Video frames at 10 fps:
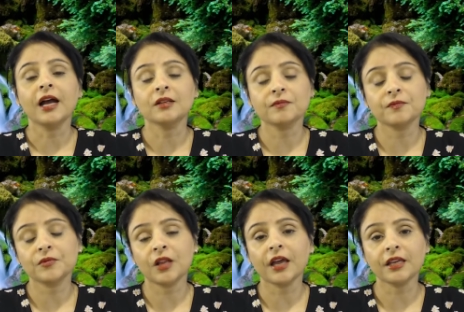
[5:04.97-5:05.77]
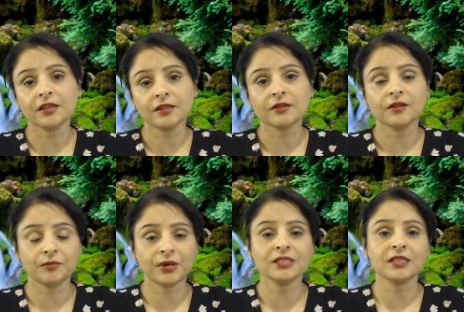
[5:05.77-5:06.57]
and
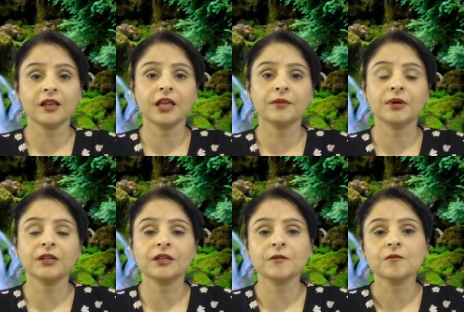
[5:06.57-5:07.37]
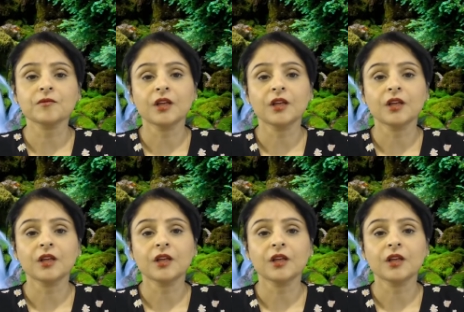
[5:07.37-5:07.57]
press the like button,